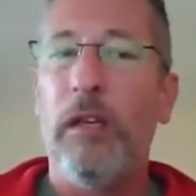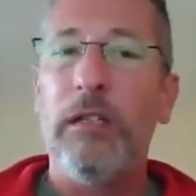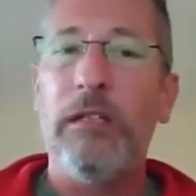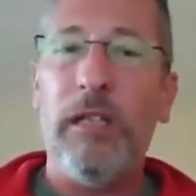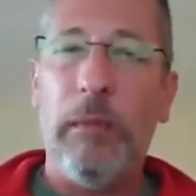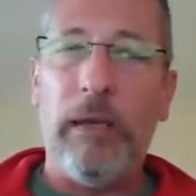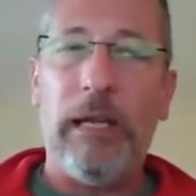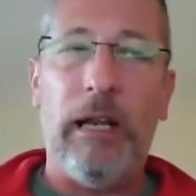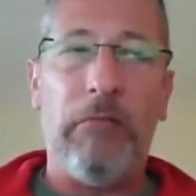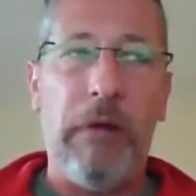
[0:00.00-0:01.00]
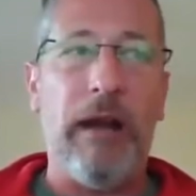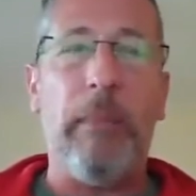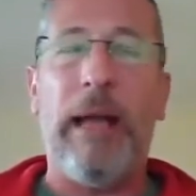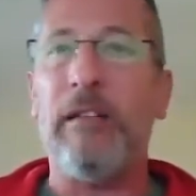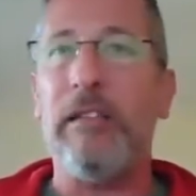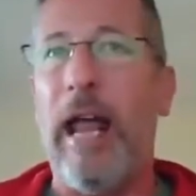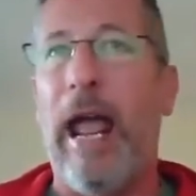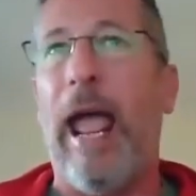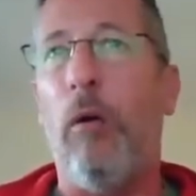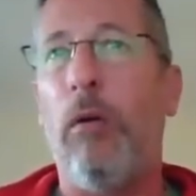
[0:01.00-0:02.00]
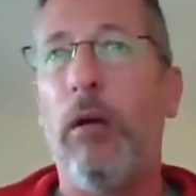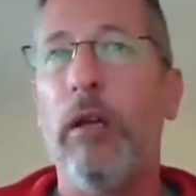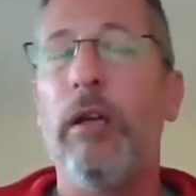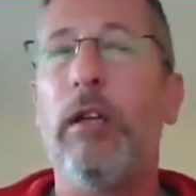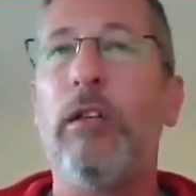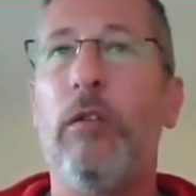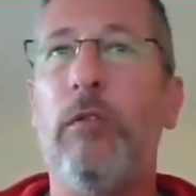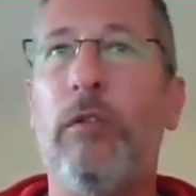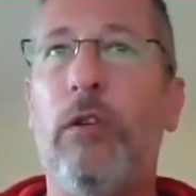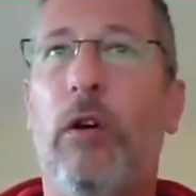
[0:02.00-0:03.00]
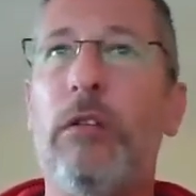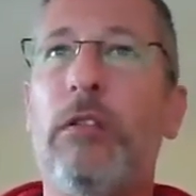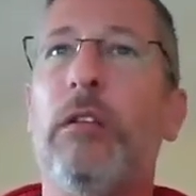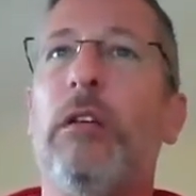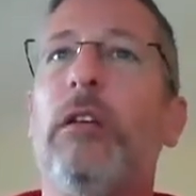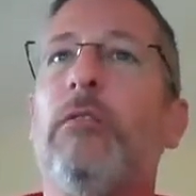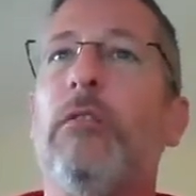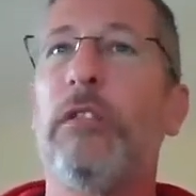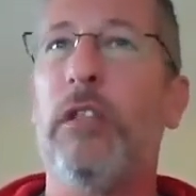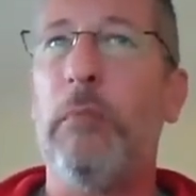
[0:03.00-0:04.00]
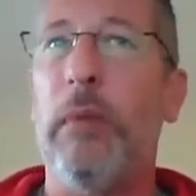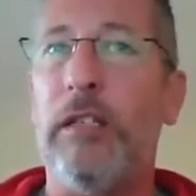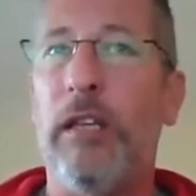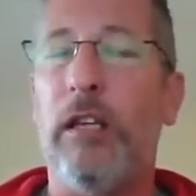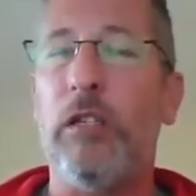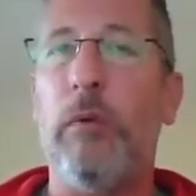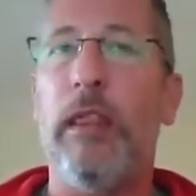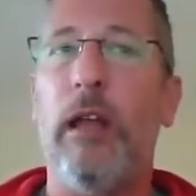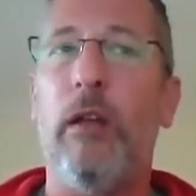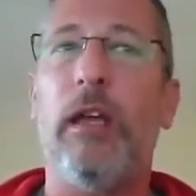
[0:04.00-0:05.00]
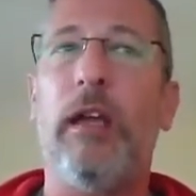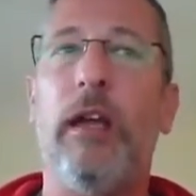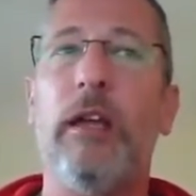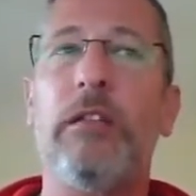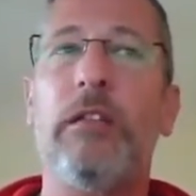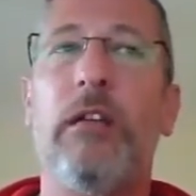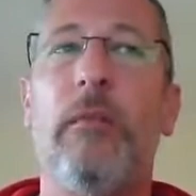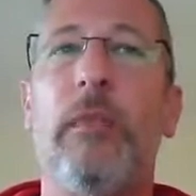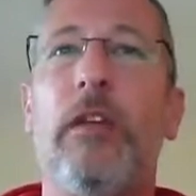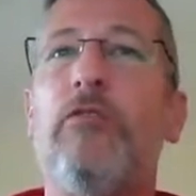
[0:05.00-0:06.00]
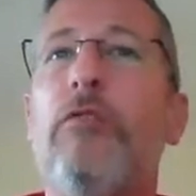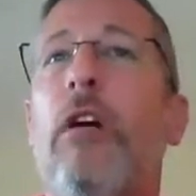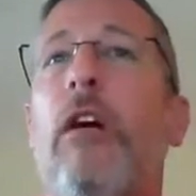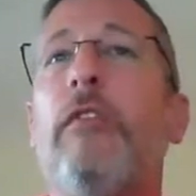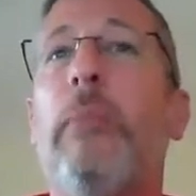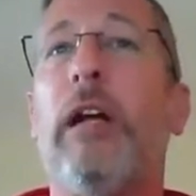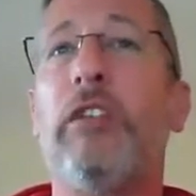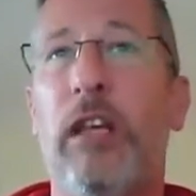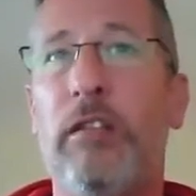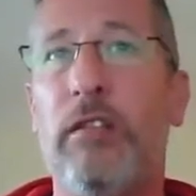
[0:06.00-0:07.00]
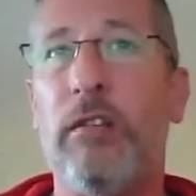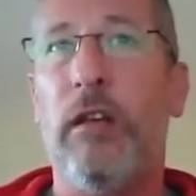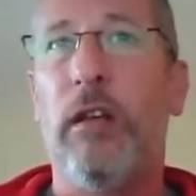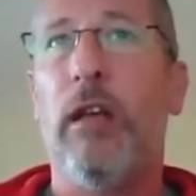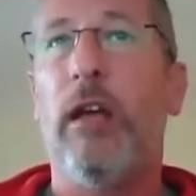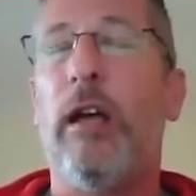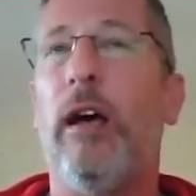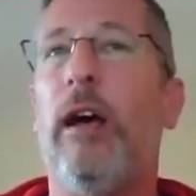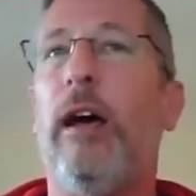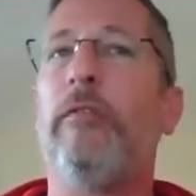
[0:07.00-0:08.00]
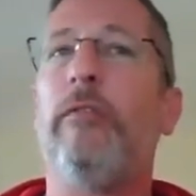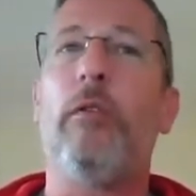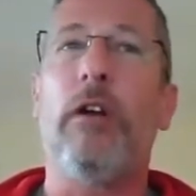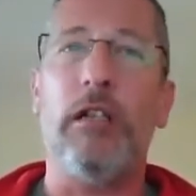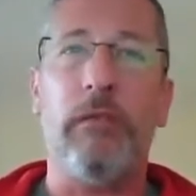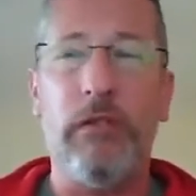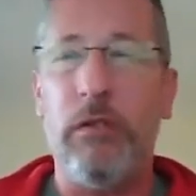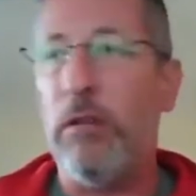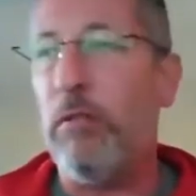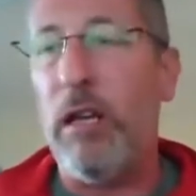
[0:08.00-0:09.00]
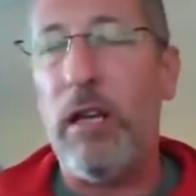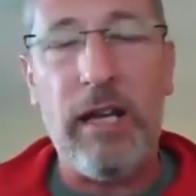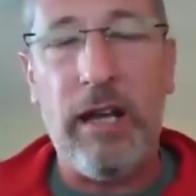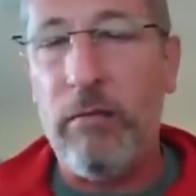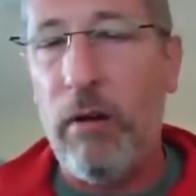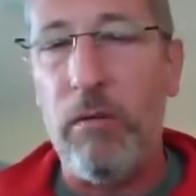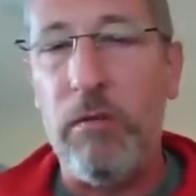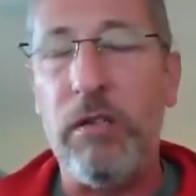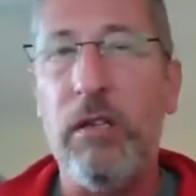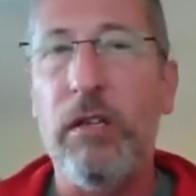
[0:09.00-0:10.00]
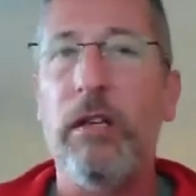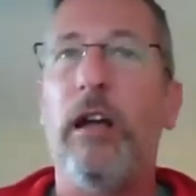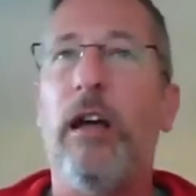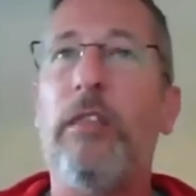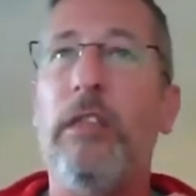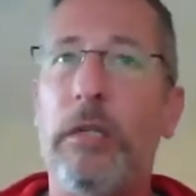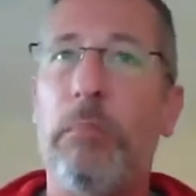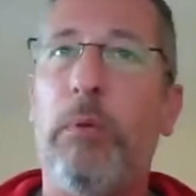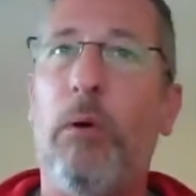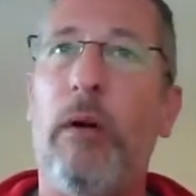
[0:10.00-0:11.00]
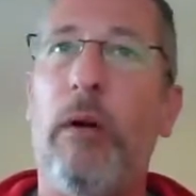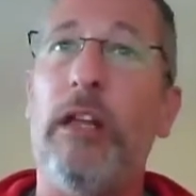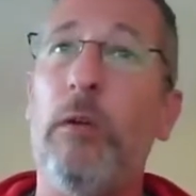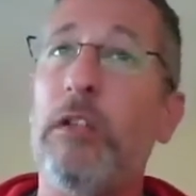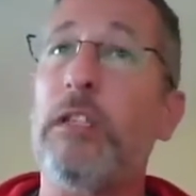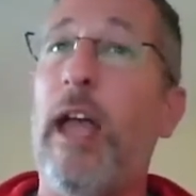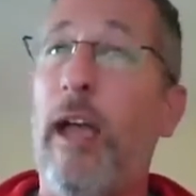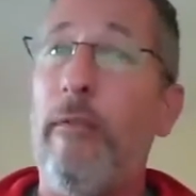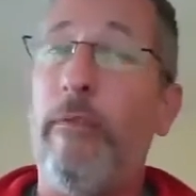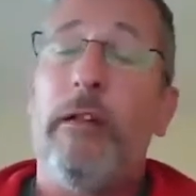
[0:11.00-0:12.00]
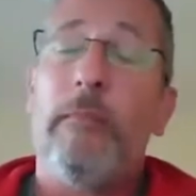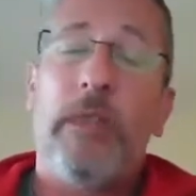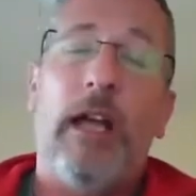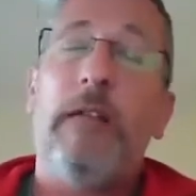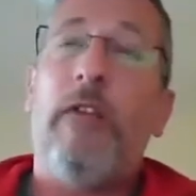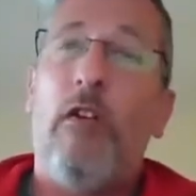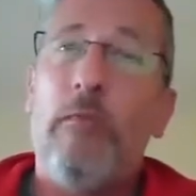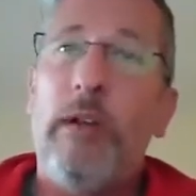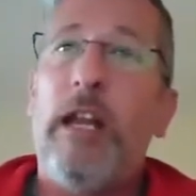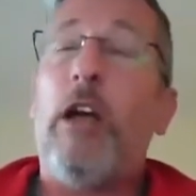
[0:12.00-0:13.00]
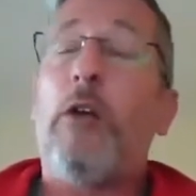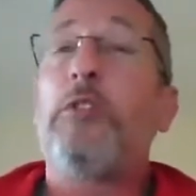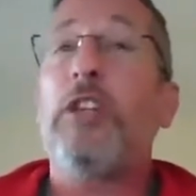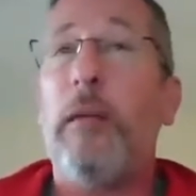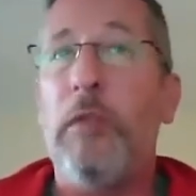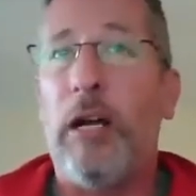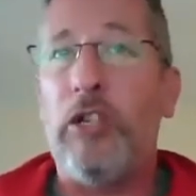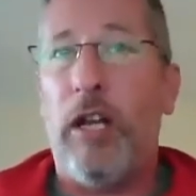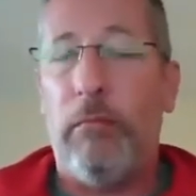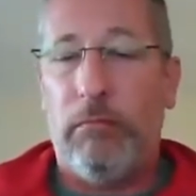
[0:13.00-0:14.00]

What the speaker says: typically around about now, you've got trustee meetings where they're looking at draft budgets and forecasts for 2 or 3 years down the road at this point in order to have an involvement and help shape the budget.